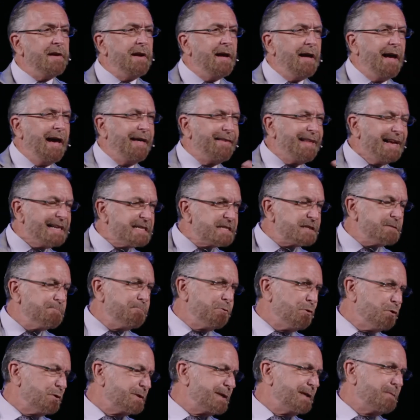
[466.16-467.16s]
And that's
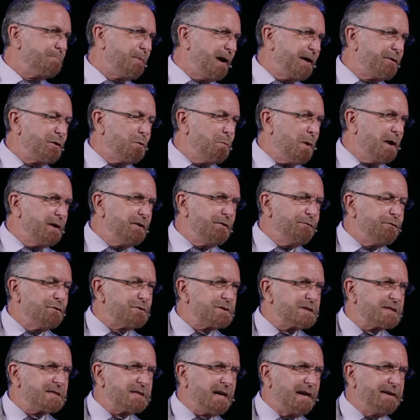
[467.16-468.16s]
supported by the wonderful
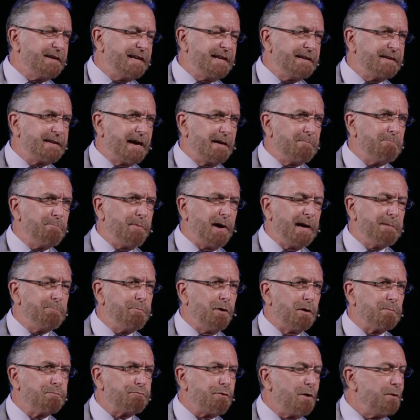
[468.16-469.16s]
study done by Bob
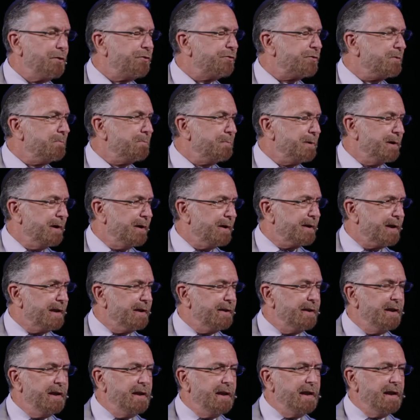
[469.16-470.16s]
Rosenberg
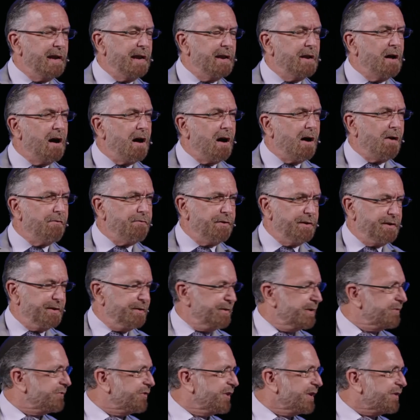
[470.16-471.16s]
in Harvard in
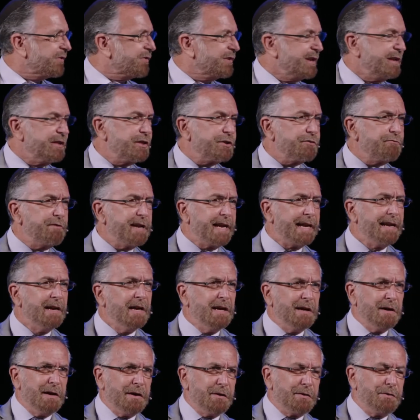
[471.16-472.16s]
'63,
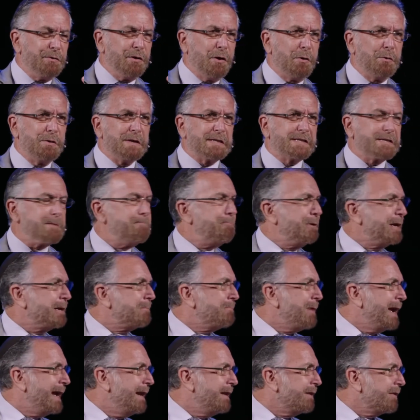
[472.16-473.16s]
known as the
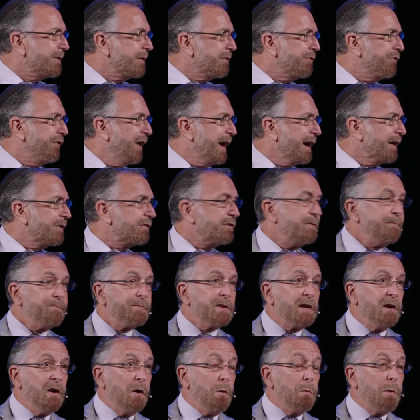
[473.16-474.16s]
Pygmalion effect,
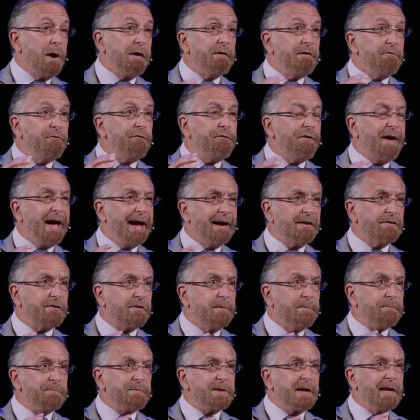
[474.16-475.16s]
where in fact,
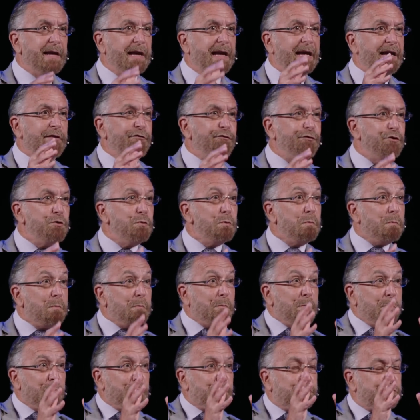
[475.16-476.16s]
if you
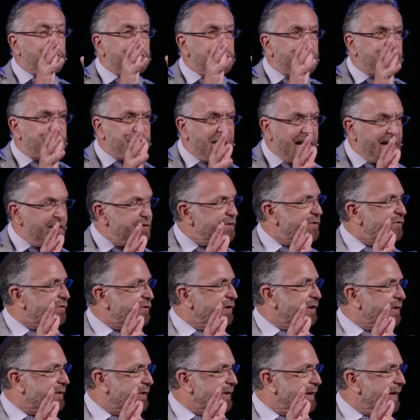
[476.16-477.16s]
project a
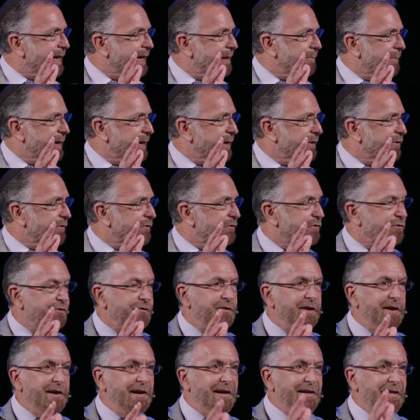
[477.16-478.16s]
certain image,
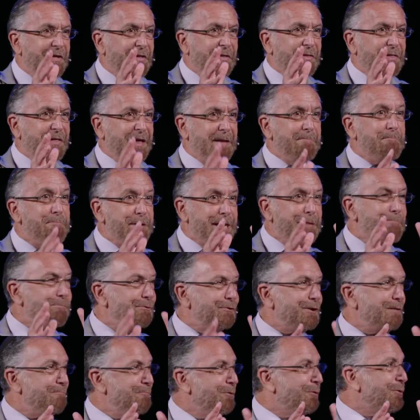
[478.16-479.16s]
then people are
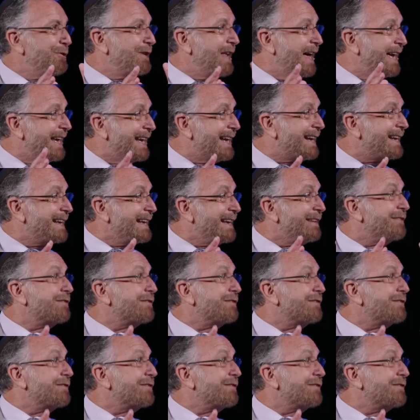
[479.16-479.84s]
more likely to